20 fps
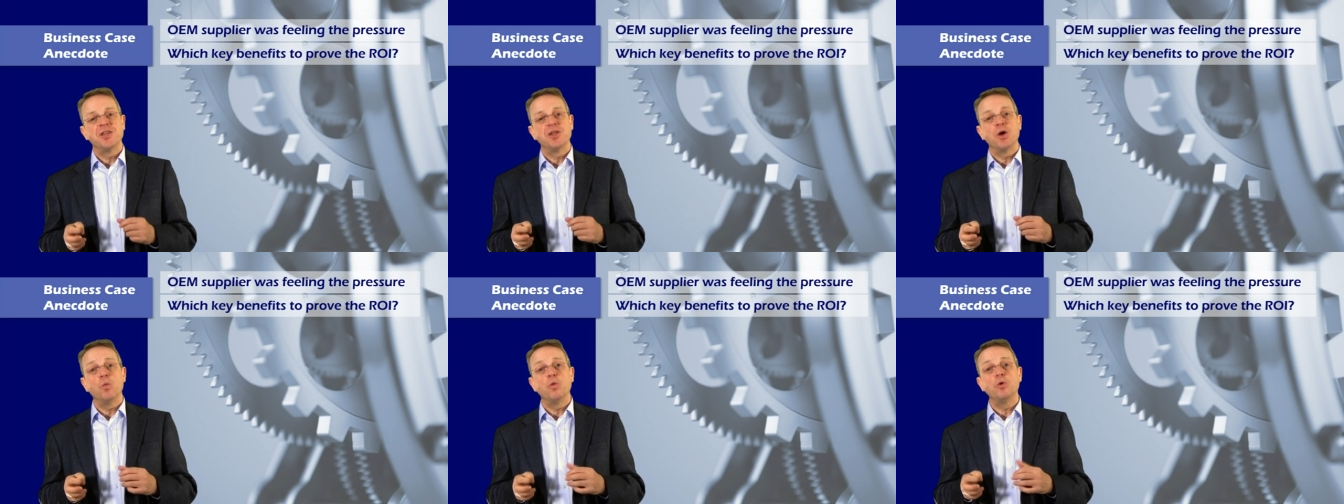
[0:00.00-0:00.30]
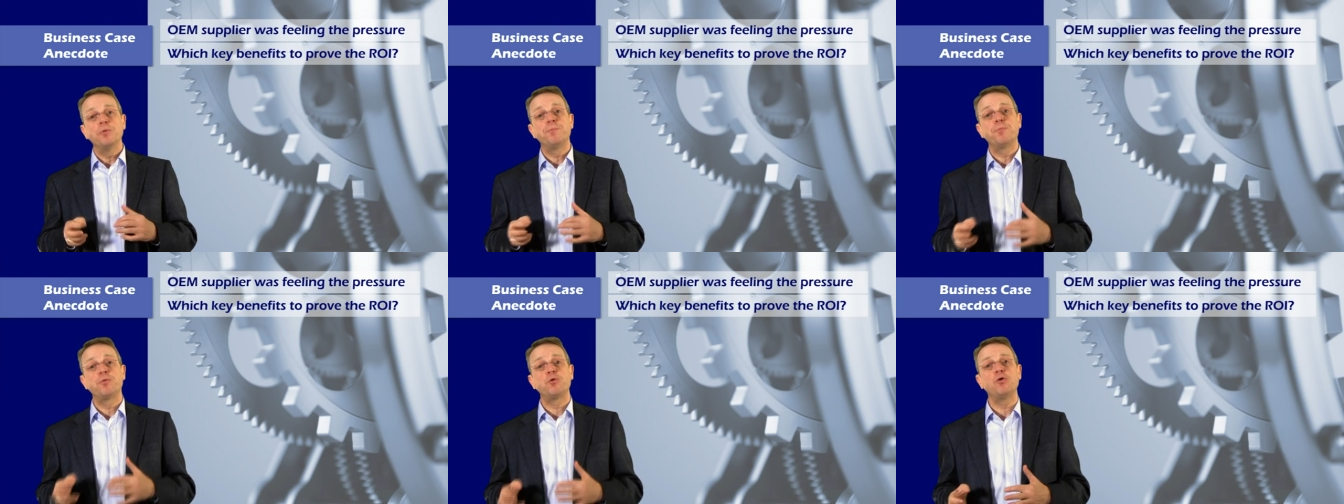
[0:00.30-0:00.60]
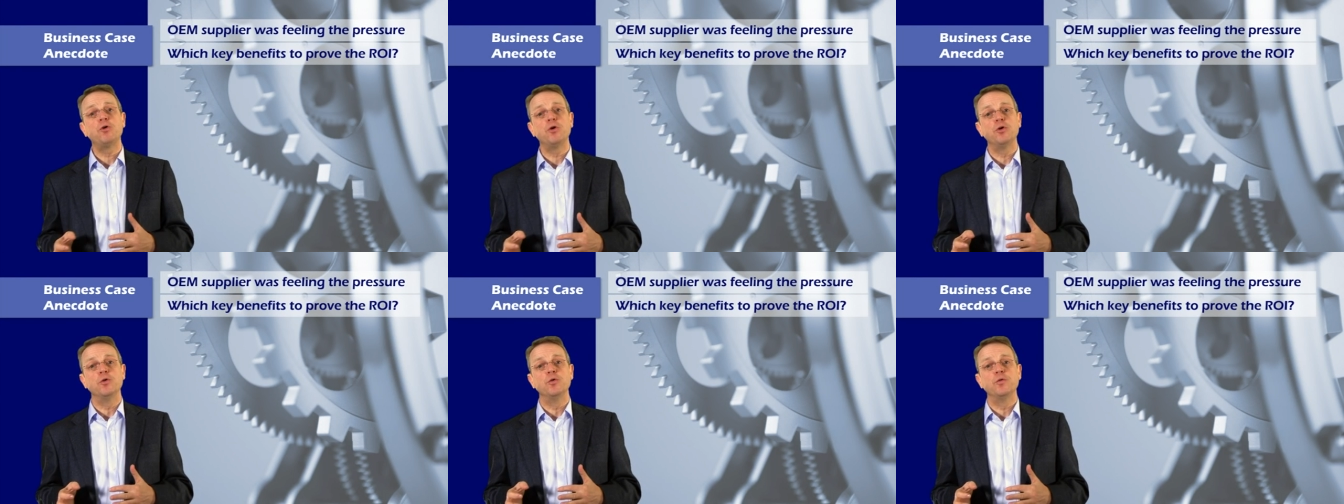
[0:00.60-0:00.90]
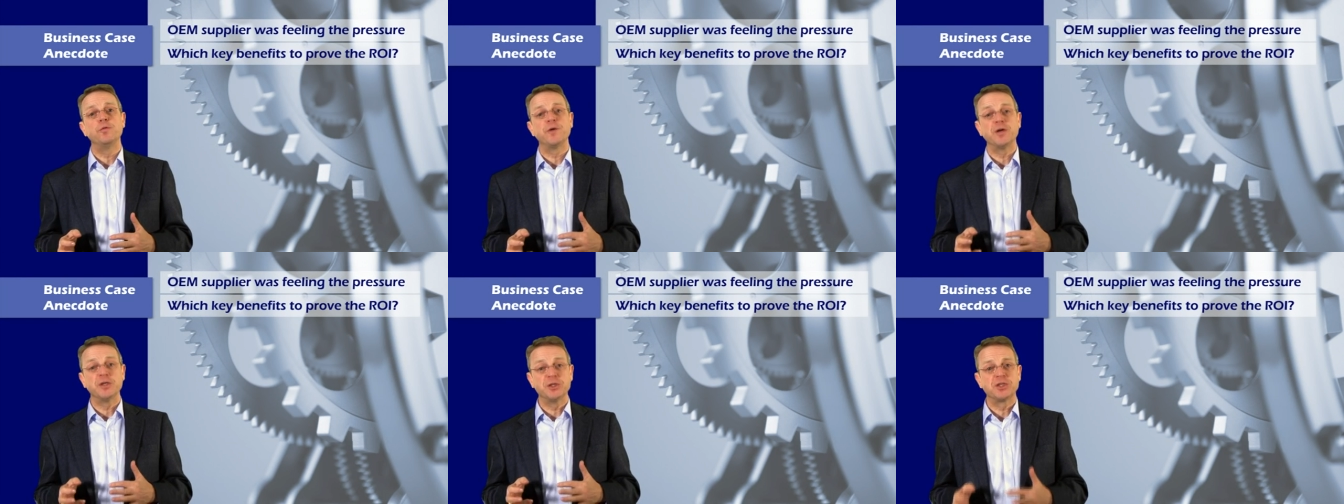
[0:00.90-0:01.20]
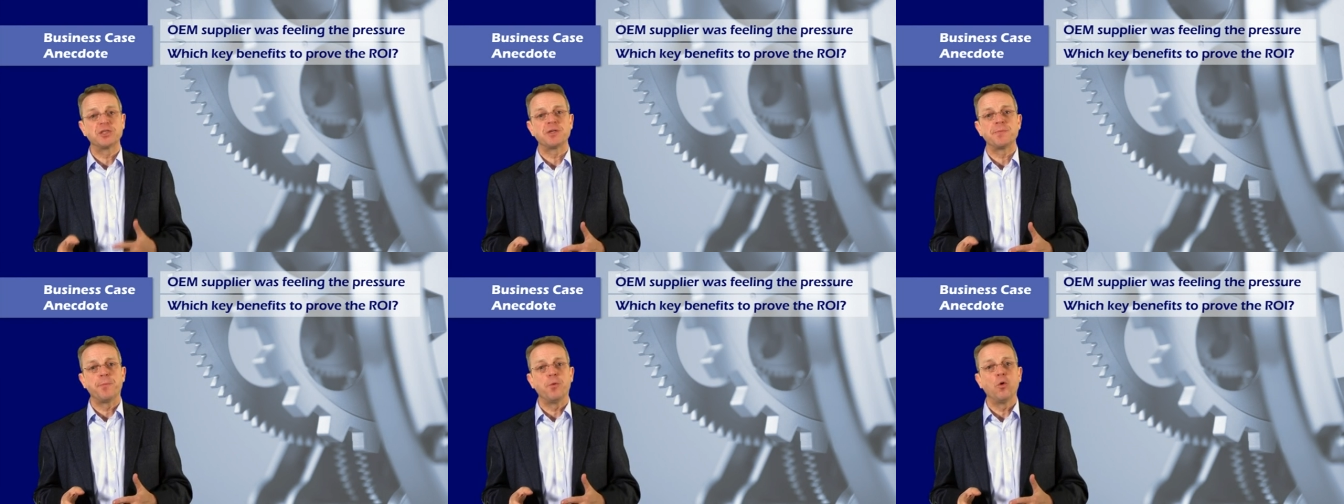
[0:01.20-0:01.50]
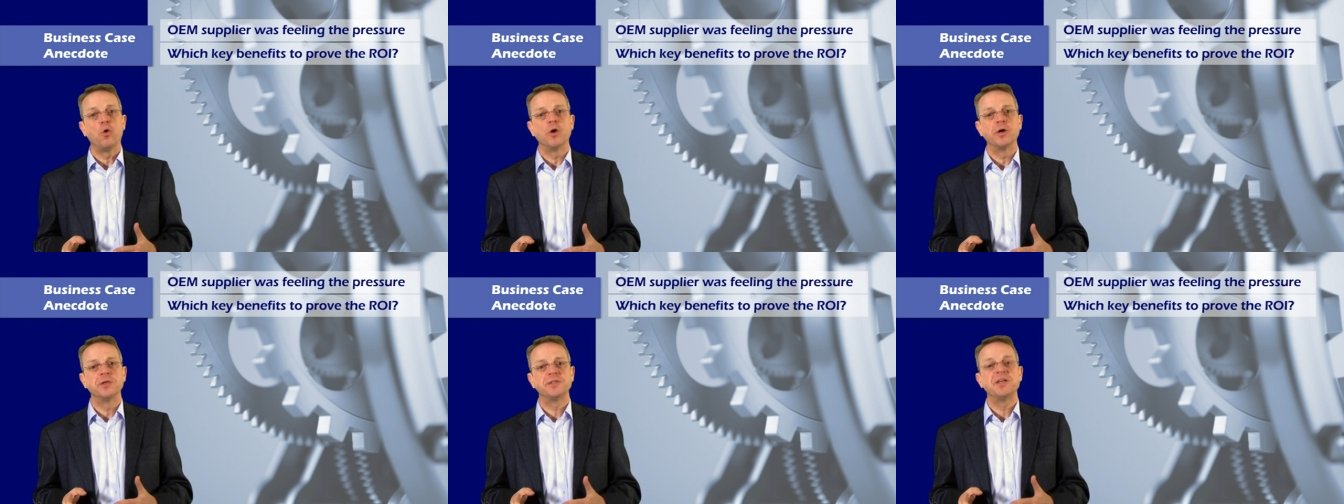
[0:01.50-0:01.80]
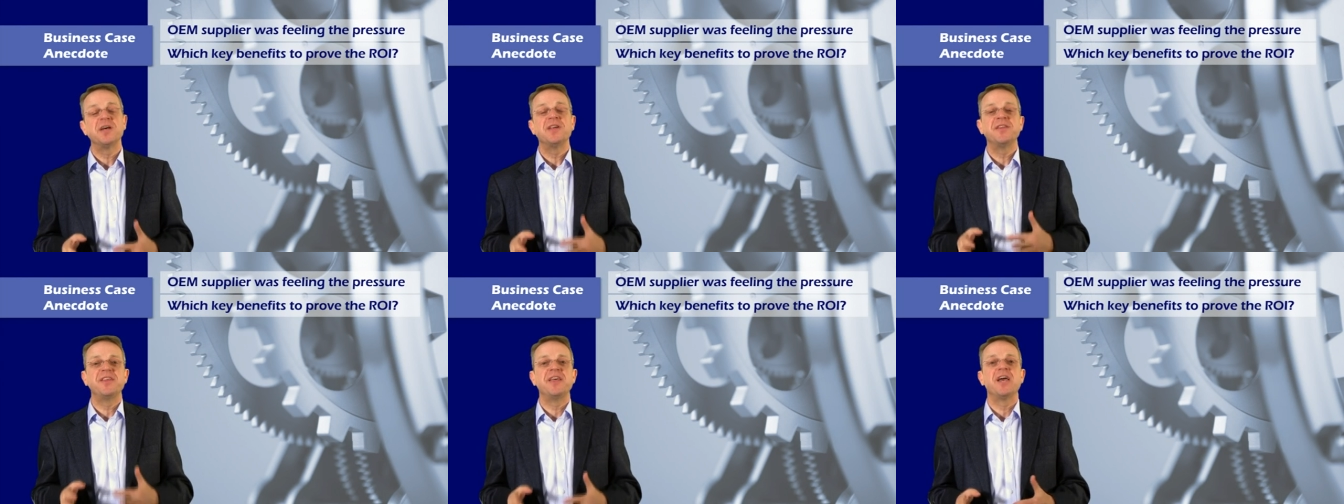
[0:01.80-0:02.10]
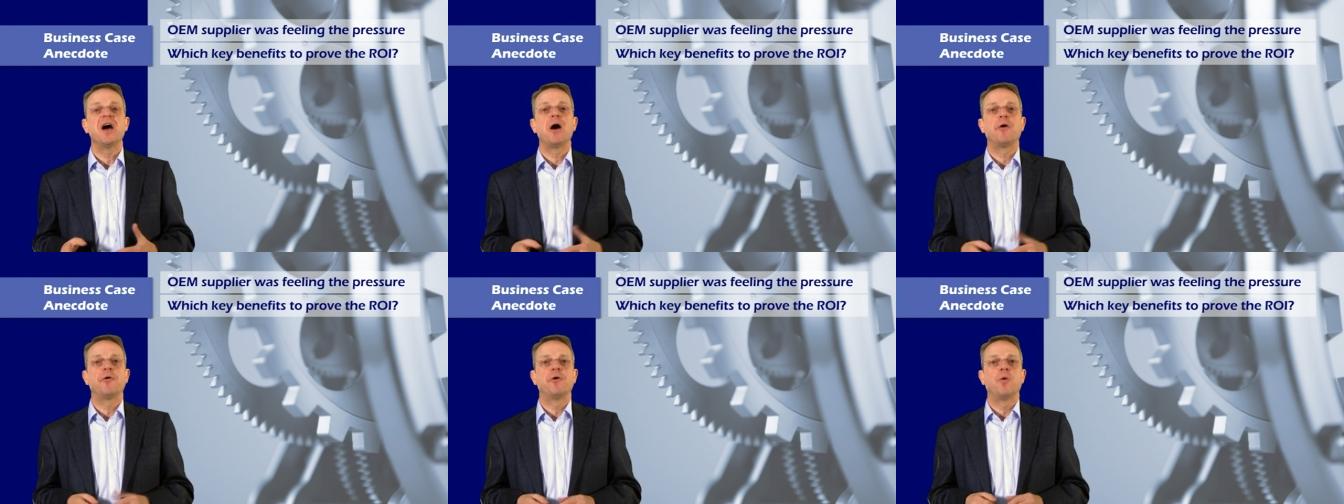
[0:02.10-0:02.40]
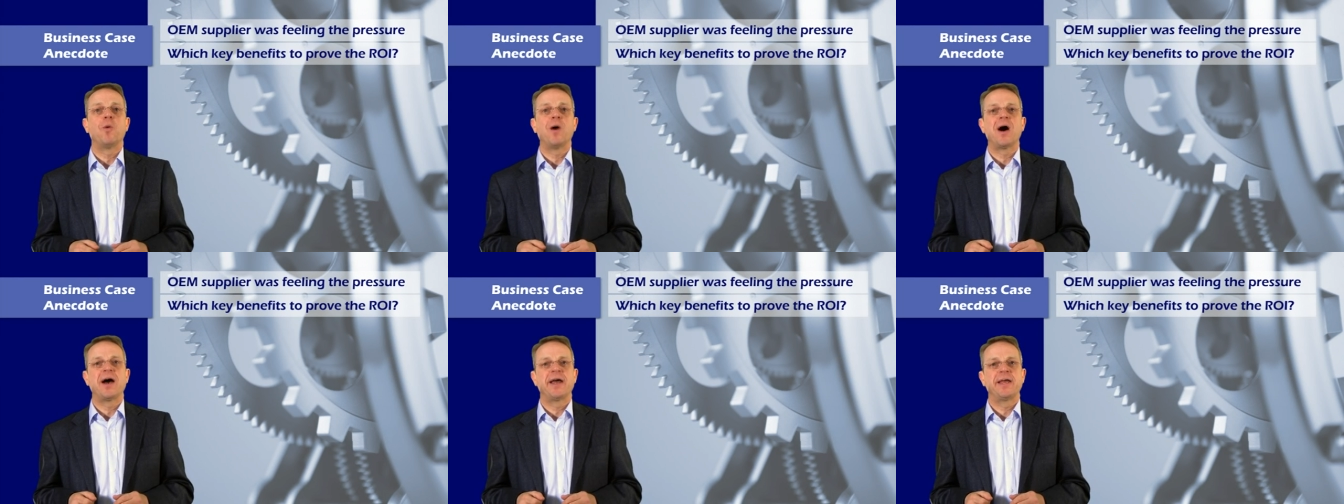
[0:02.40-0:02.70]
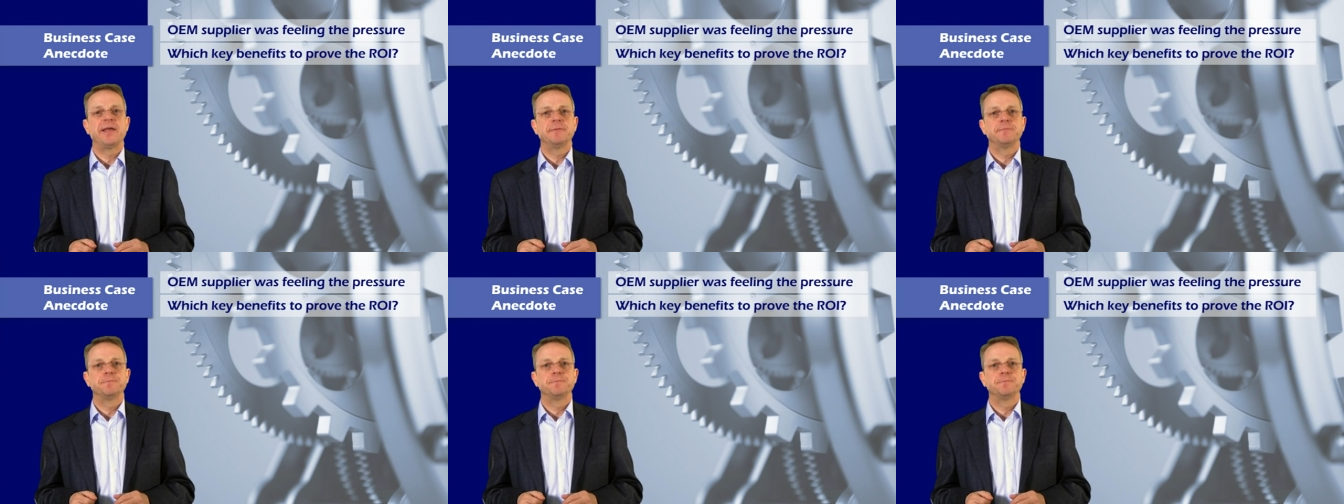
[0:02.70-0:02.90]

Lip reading: that would prove and support the ROI?